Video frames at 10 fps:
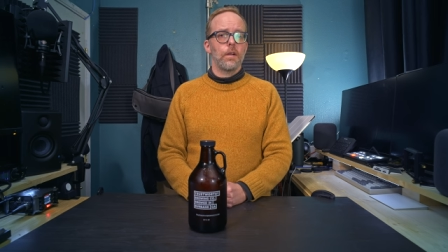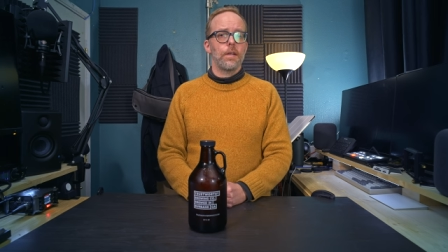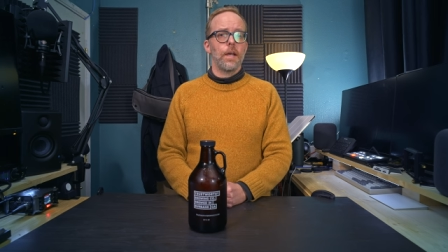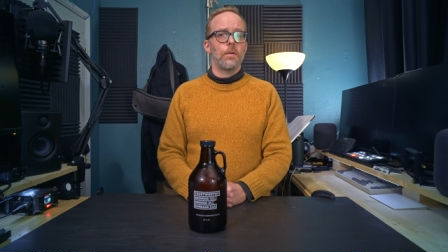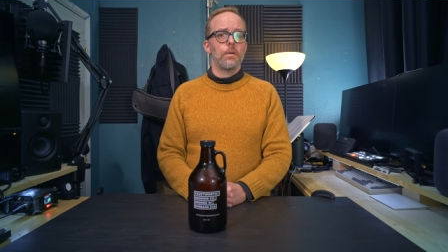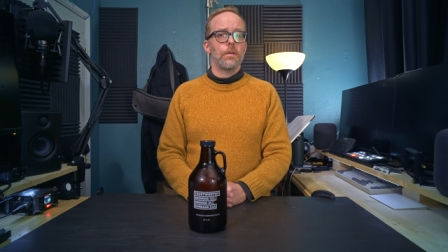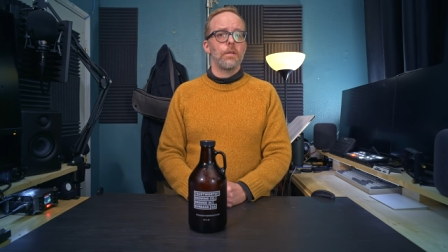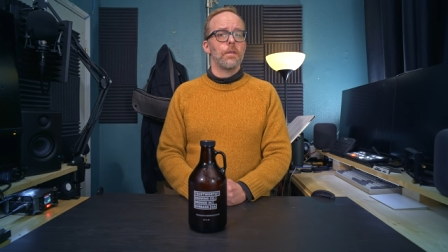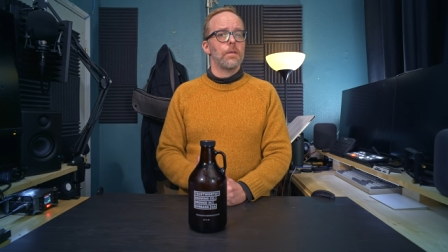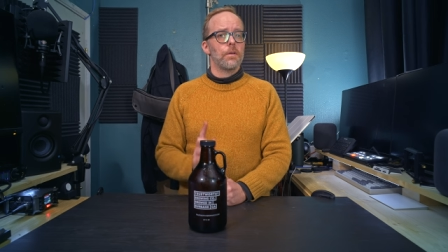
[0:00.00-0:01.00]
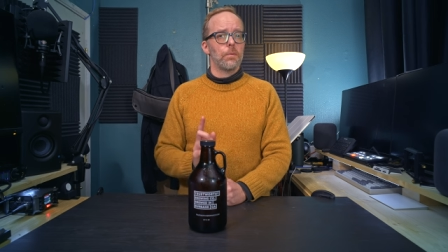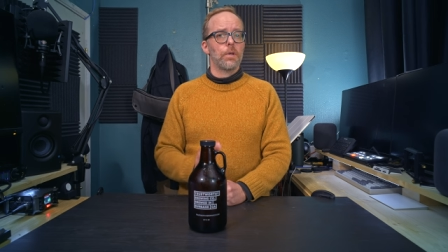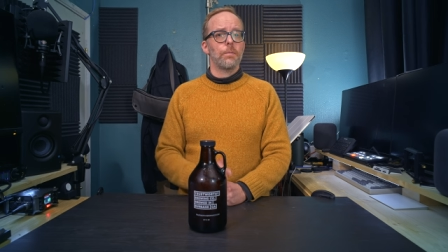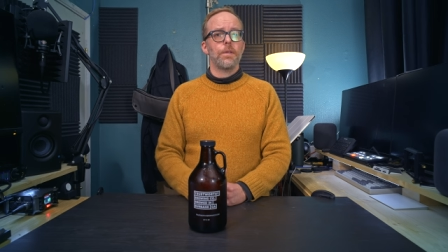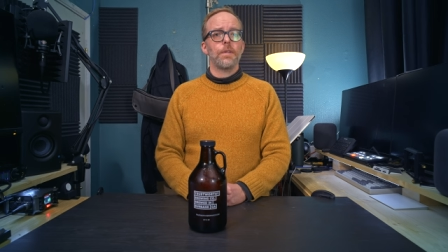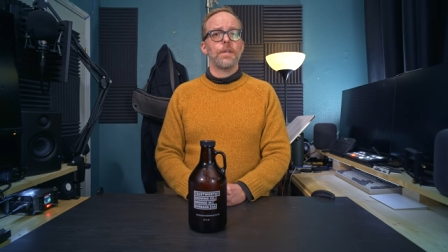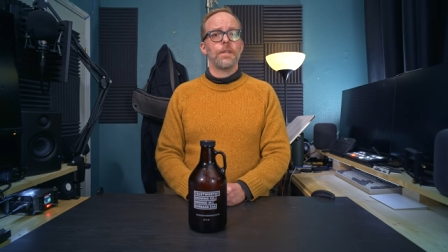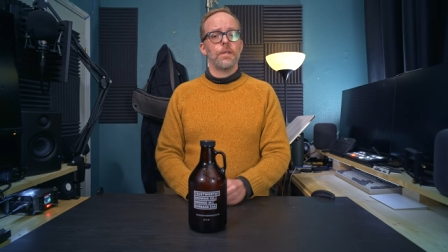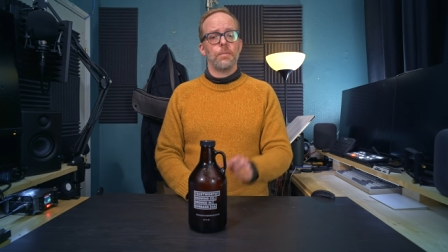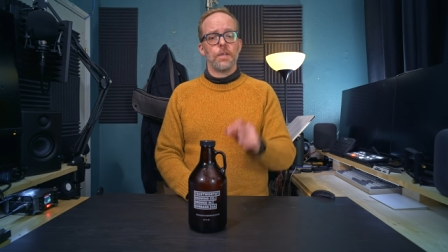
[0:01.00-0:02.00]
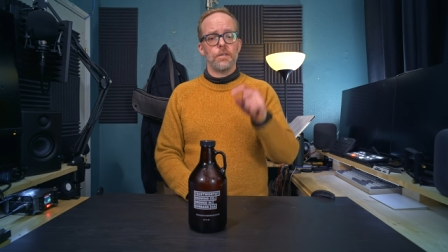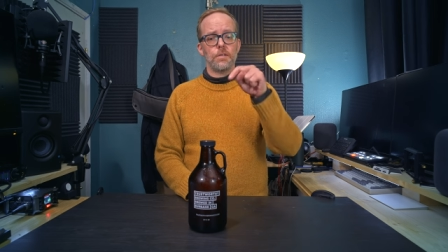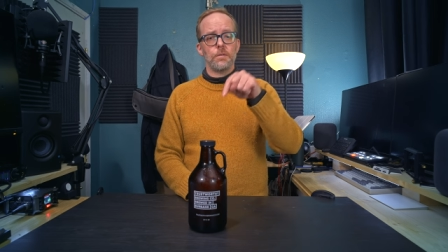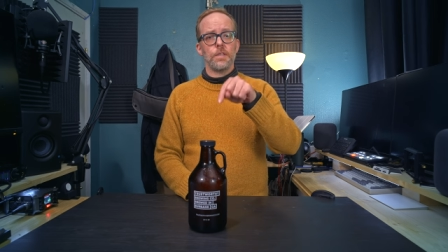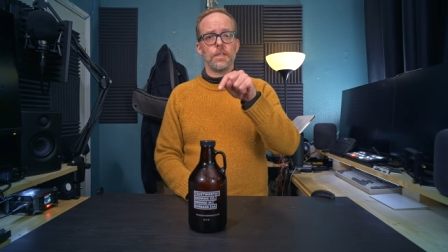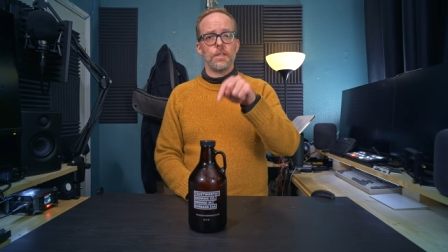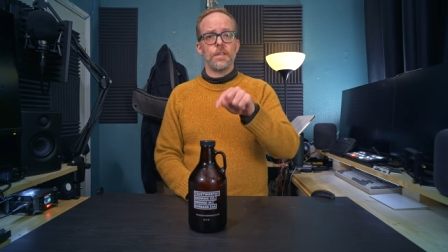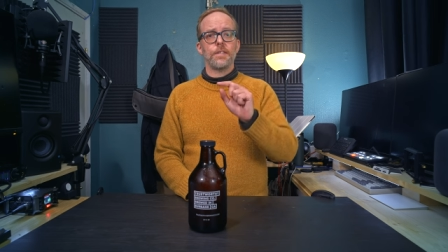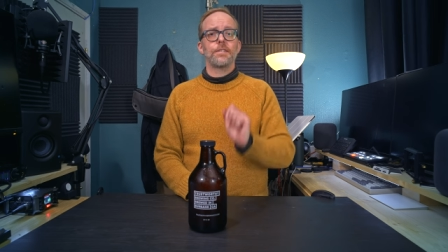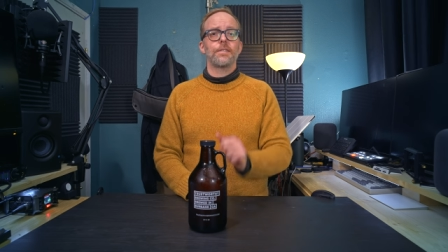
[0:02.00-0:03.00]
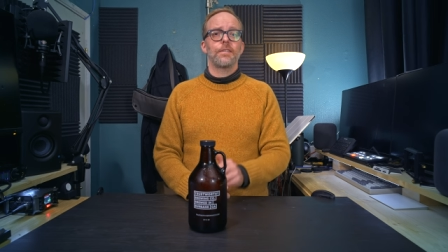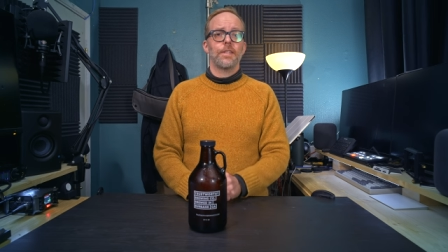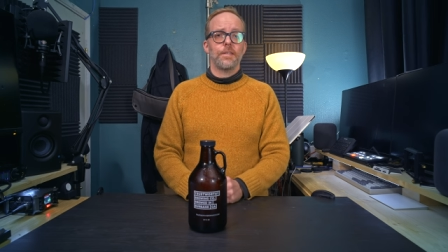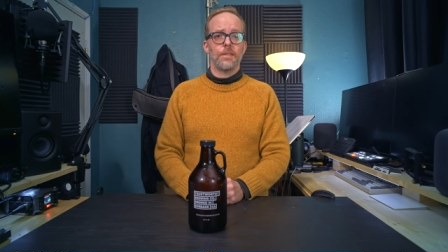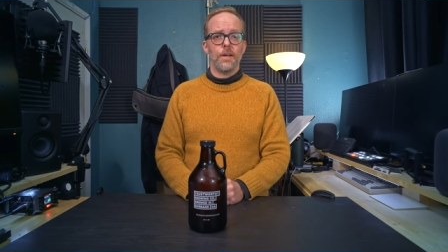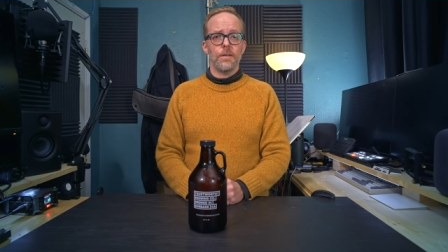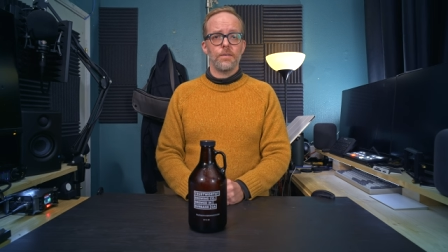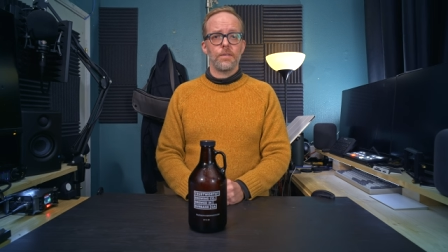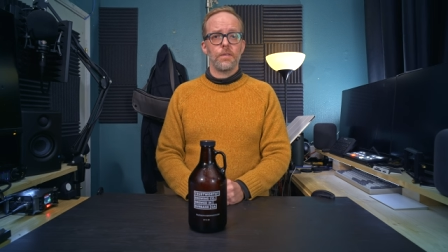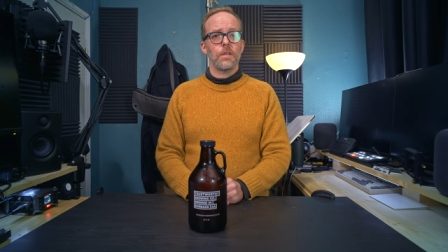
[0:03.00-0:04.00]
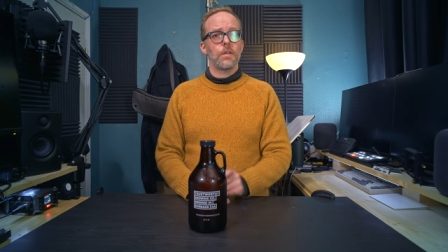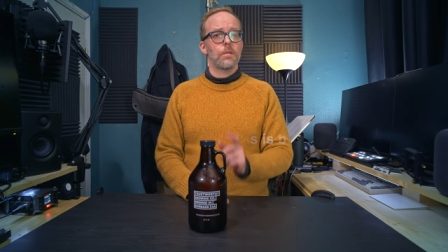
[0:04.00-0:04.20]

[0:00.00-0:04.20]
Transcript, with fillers: Now, you're probably thinking that because you see this, it does.